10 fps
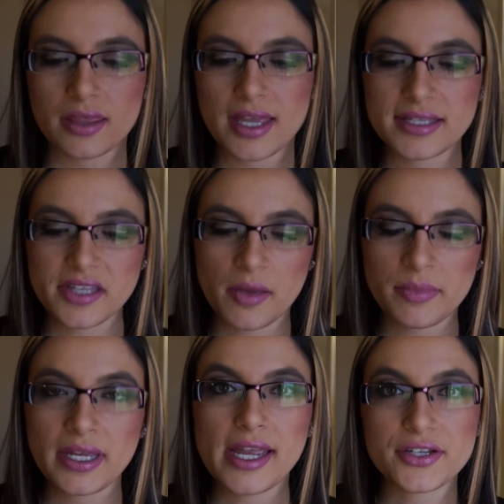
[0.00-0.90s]
They sent
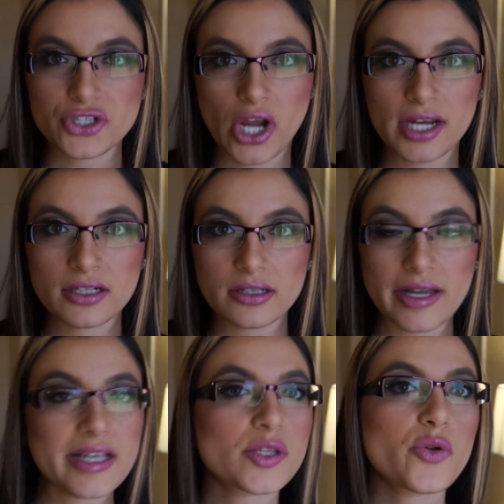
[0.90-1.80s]
me a China
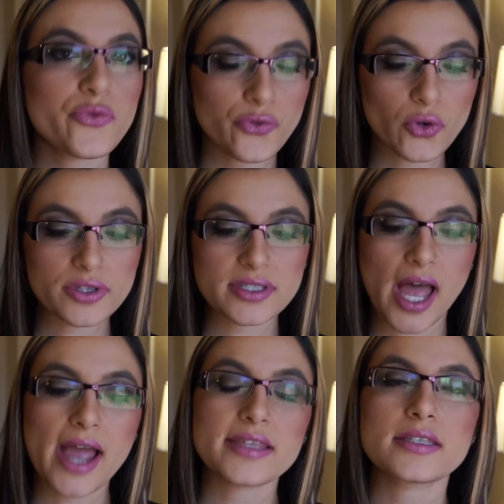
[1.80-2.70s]
Glaze
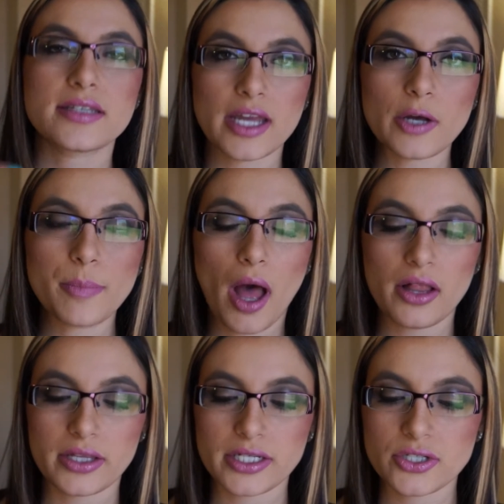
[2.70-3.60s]
full-size nail
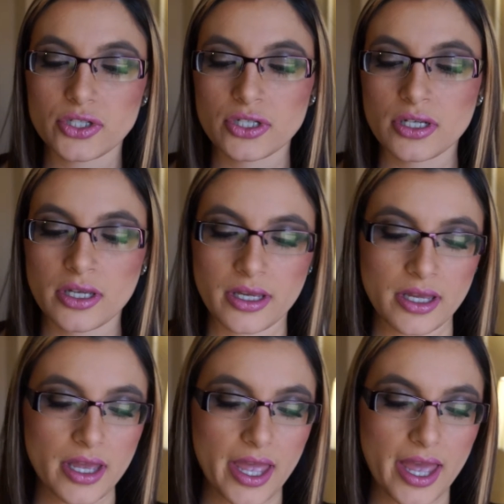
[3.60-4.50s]
polish.
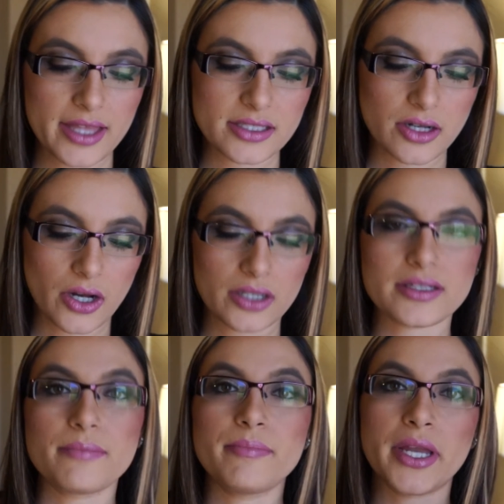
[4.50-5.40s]
It's
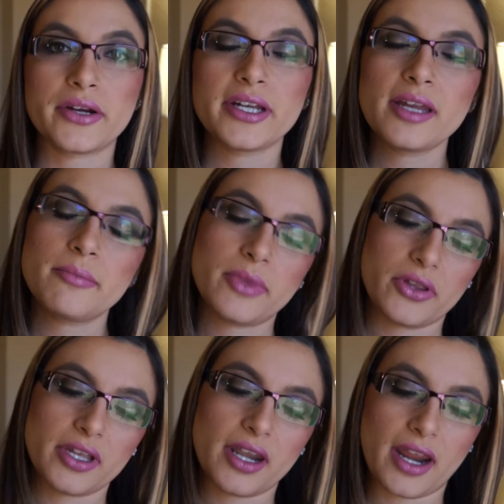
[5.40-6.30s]
called Marry a
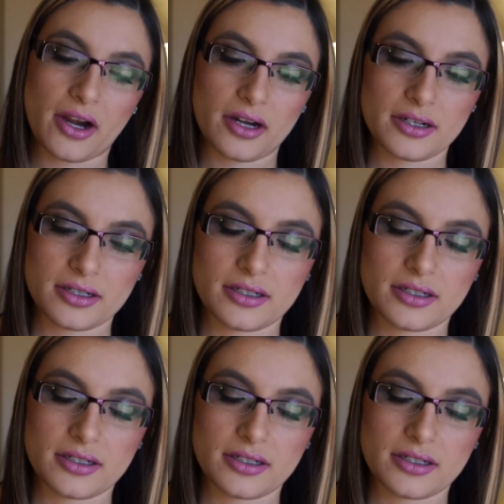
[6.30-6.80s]
Millionaire.